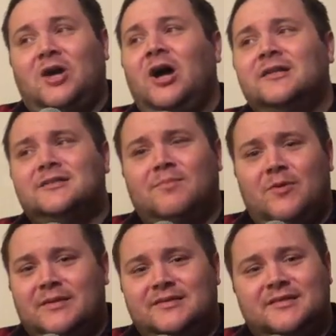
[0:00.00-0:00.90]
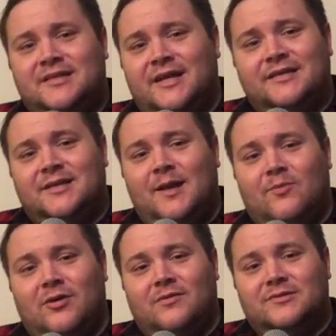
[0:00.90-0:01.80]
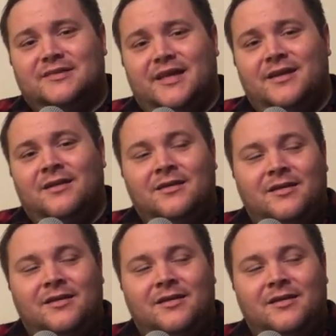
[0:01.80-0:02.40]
tons of moments in tonight's game where I was like,